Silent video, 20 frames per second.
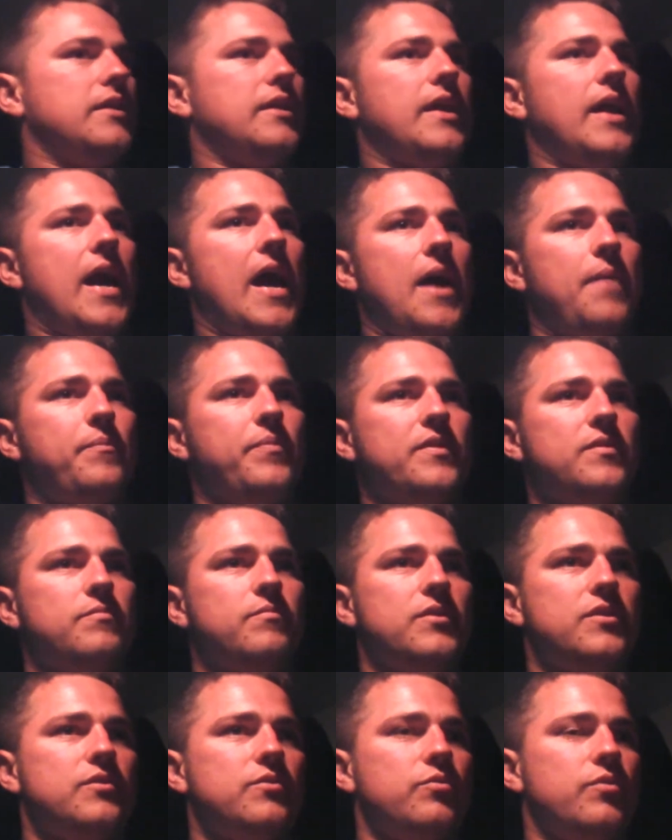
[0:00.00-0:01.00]
gap in
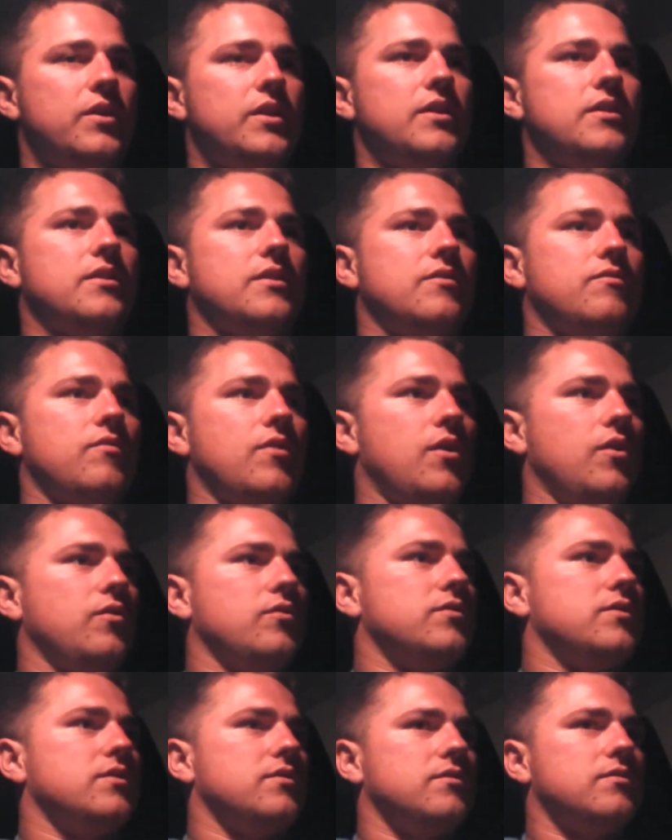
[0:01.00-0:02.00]
between the
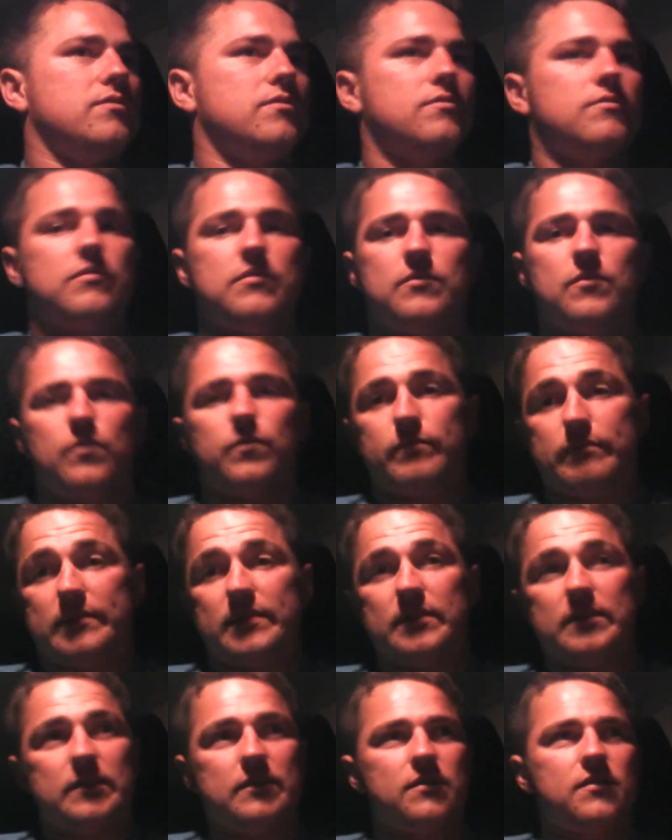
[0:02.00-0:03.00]
roads and oh,
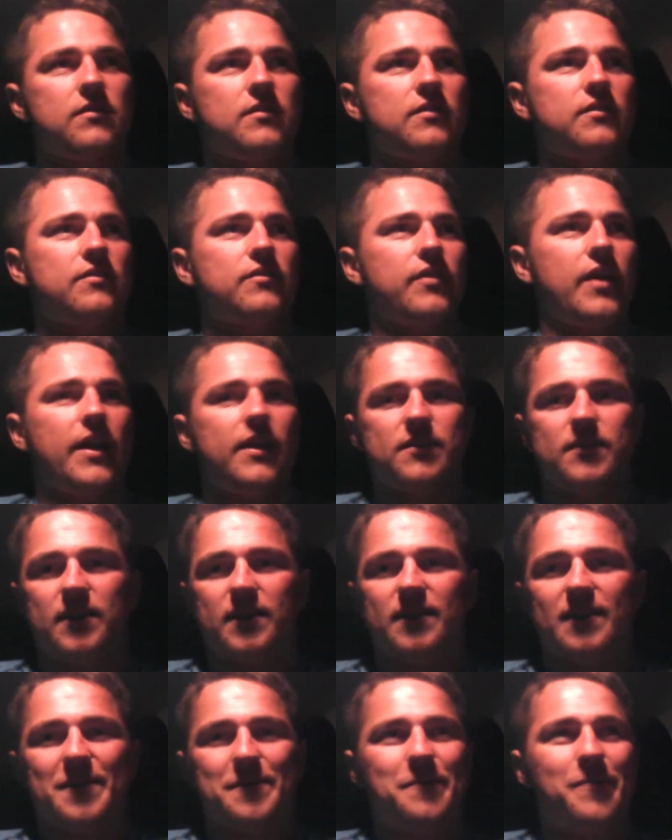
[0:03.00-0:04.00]

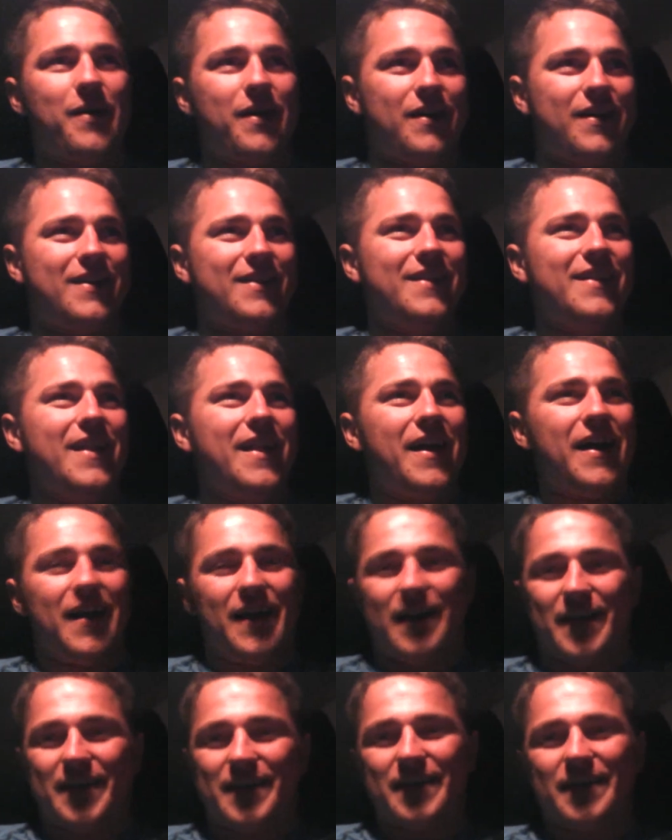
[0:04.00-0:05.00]
crazy. But
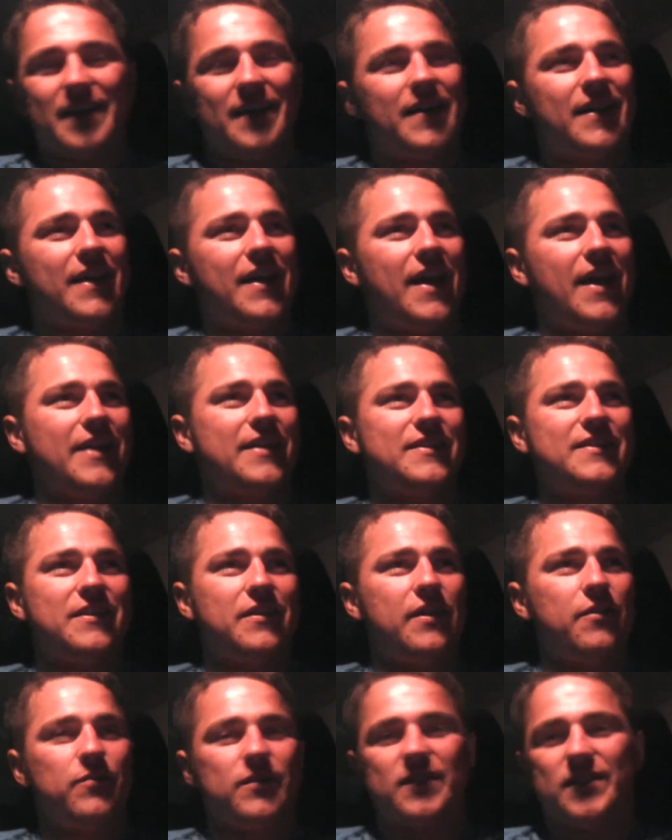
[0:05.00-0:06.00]
uh, again,
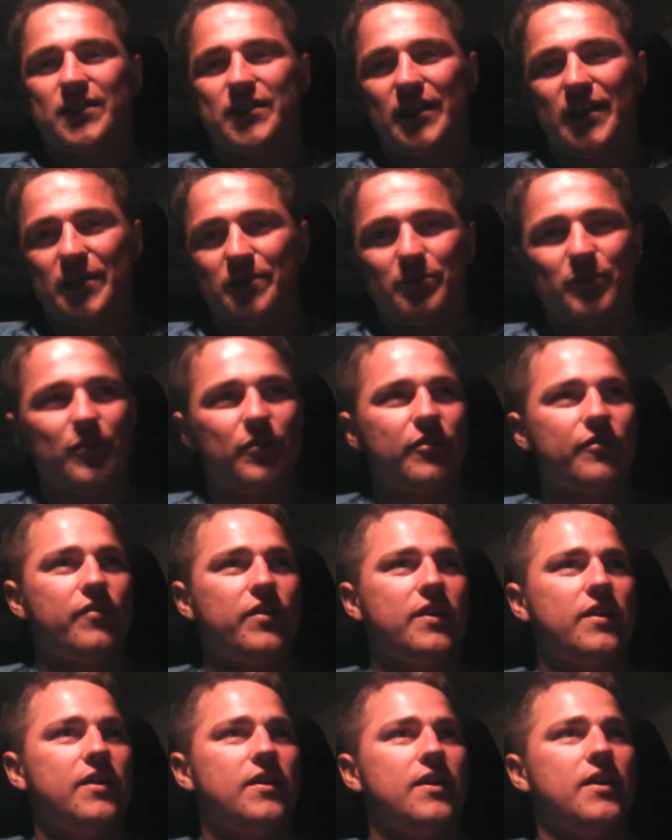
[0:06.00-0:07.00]
it was Gene
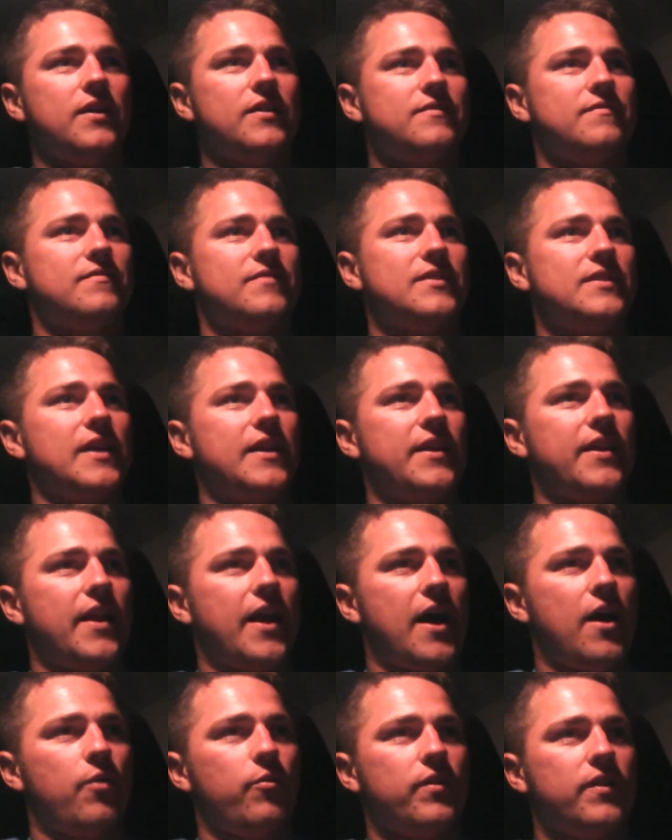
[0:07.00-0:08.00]
Plugovoy uh, signing
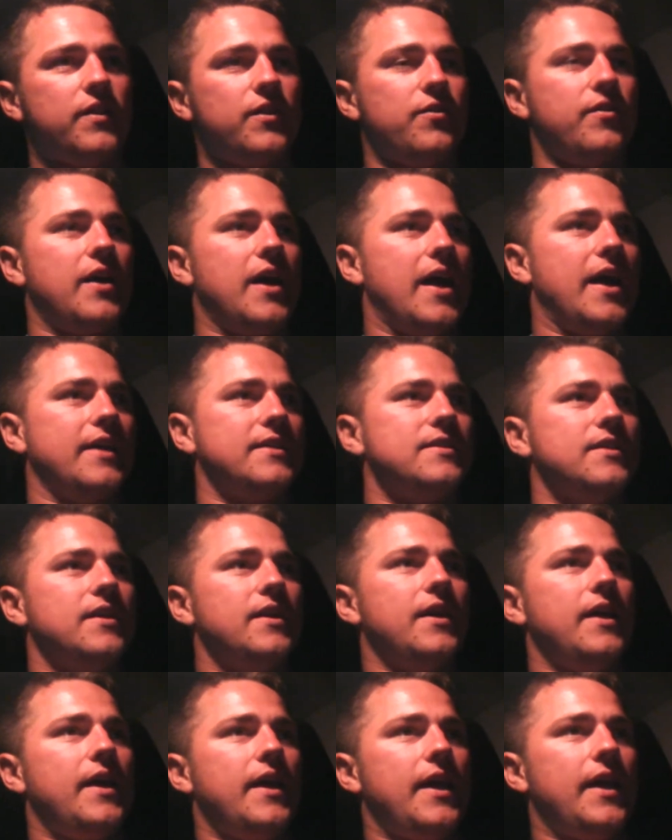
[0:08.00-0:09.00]
out with you guys,
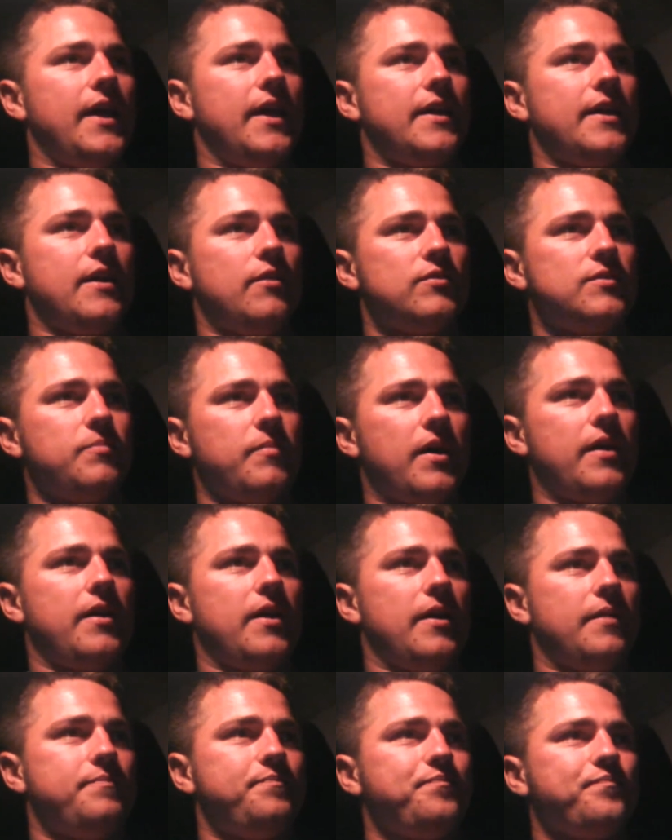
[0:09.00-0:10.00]
and that was my
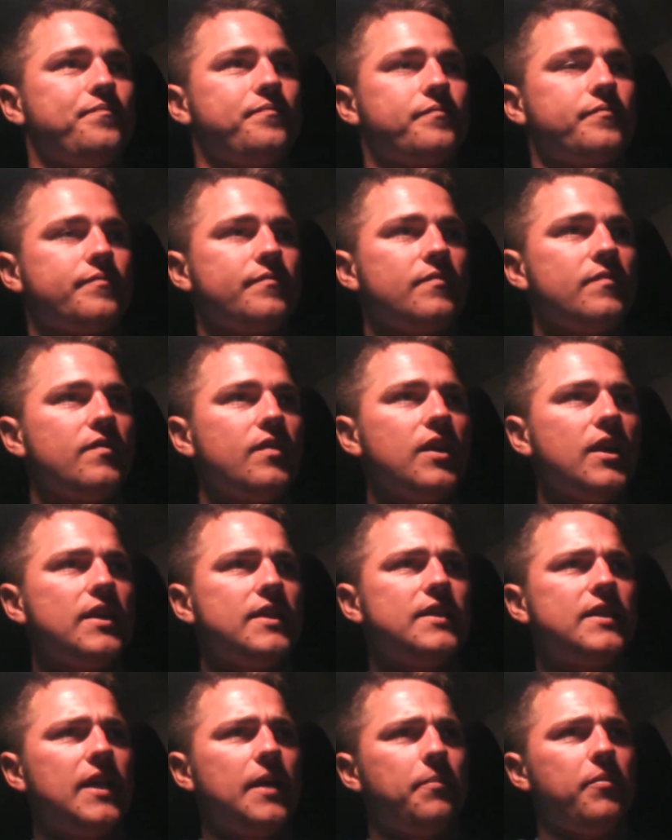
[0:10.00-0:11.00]

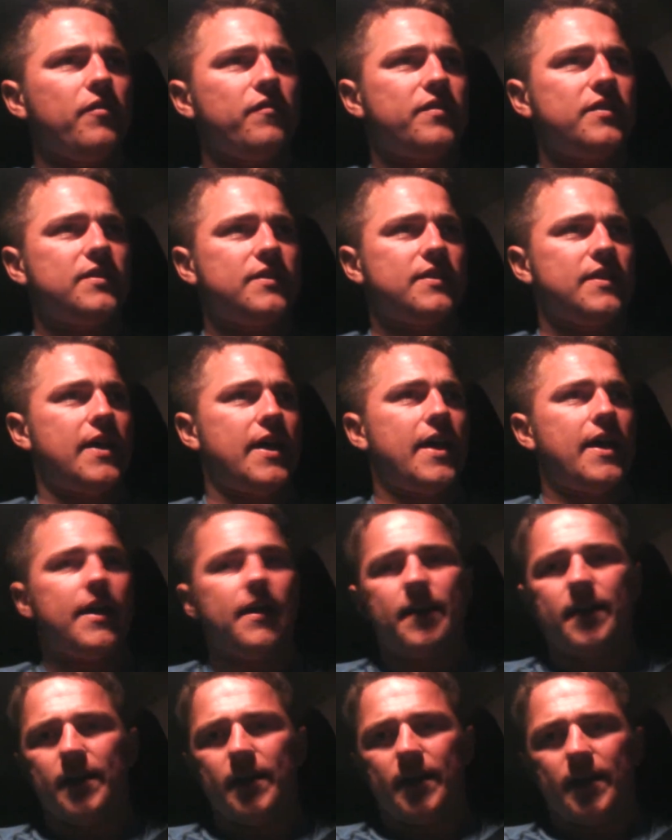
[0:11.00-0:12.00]
uh, tip of this
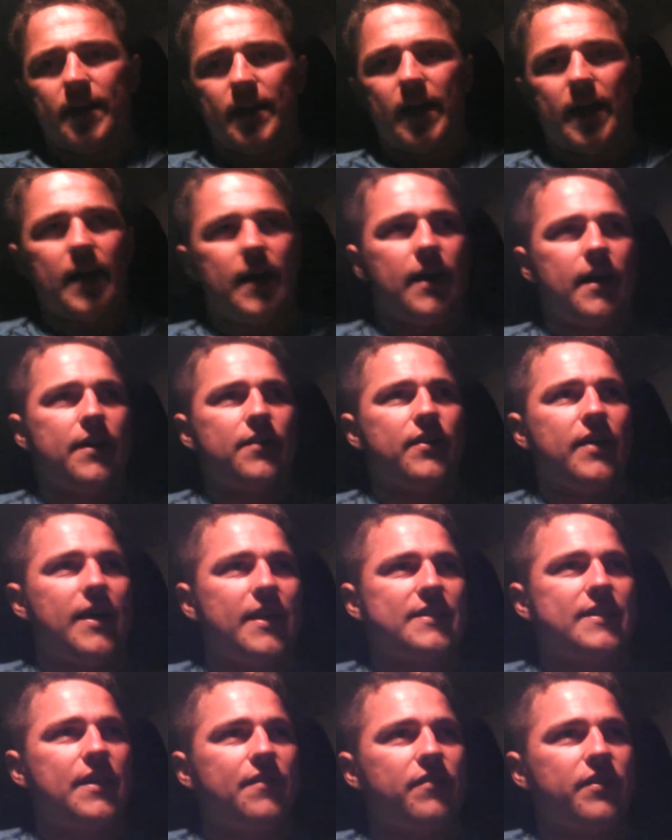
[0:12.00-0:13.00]
day. Uh, you
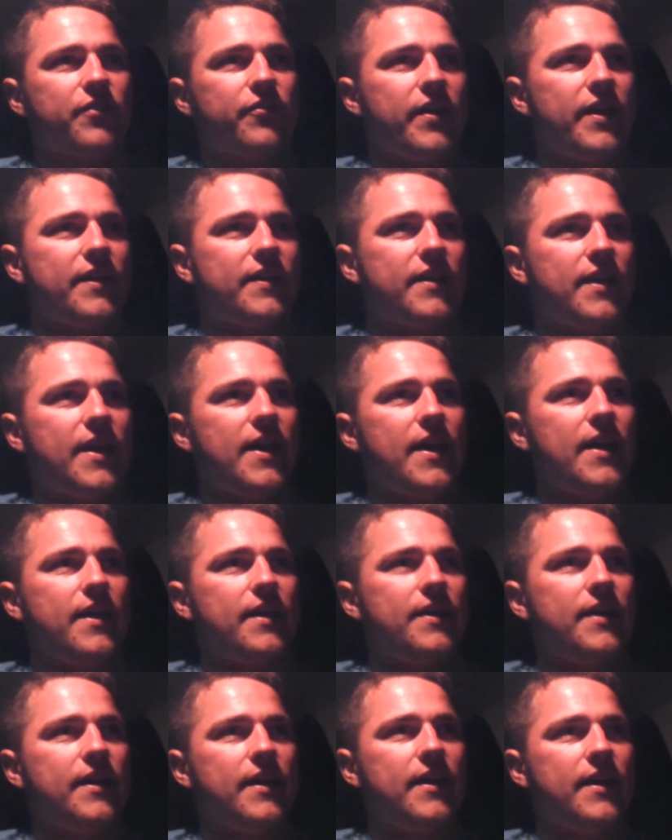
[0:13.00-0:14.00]
guys have a great day,
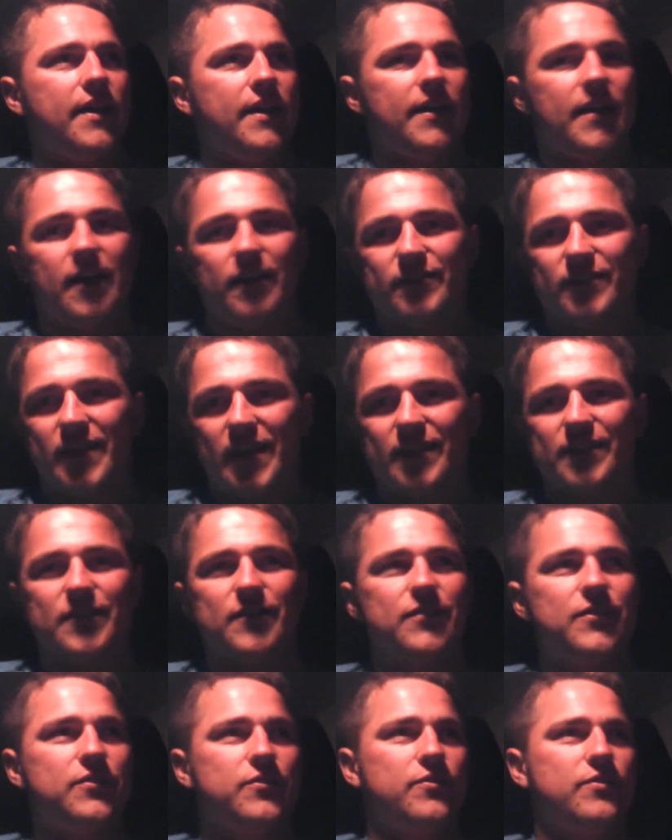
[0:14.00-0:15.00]
and I'll talk to
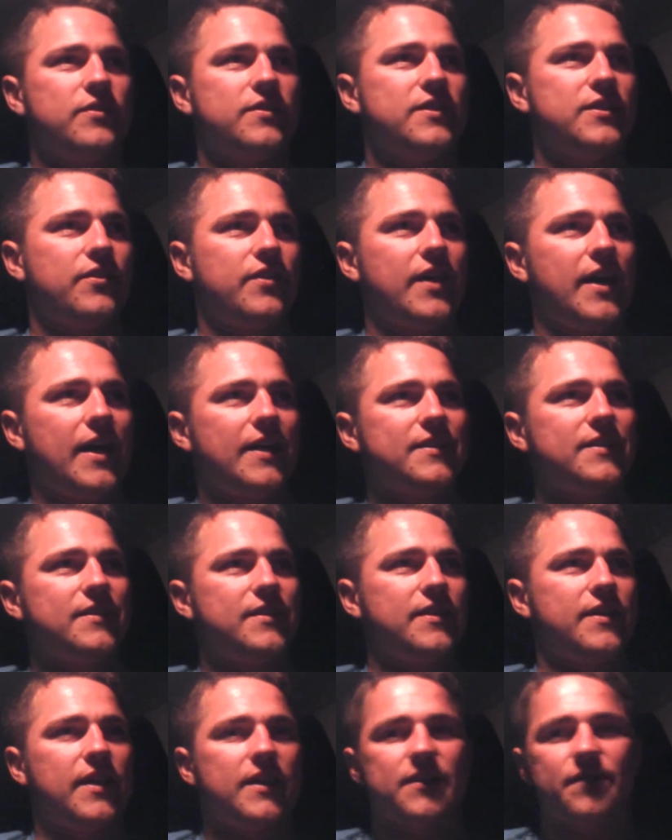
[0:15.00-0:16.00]
you soon. See you guys in
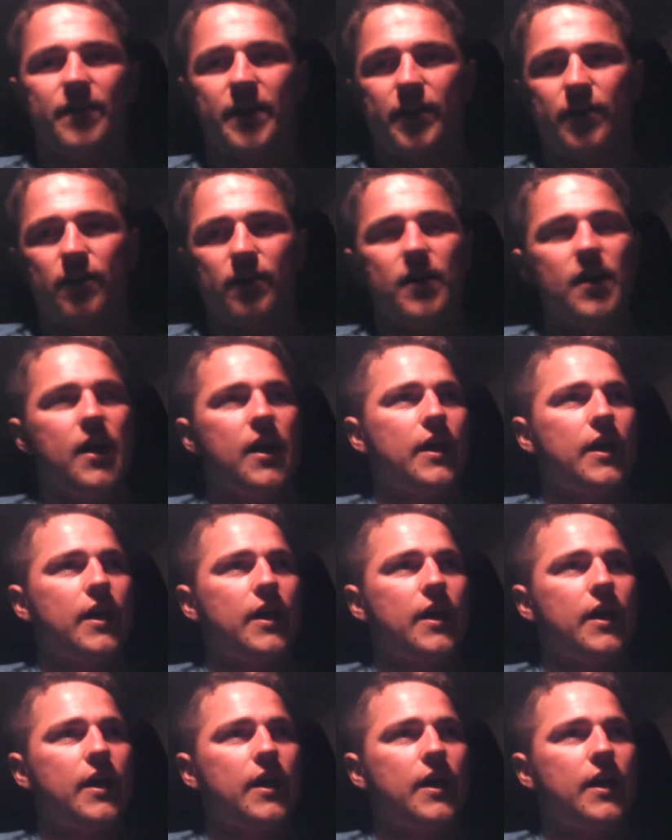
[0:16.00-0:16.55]
the next video.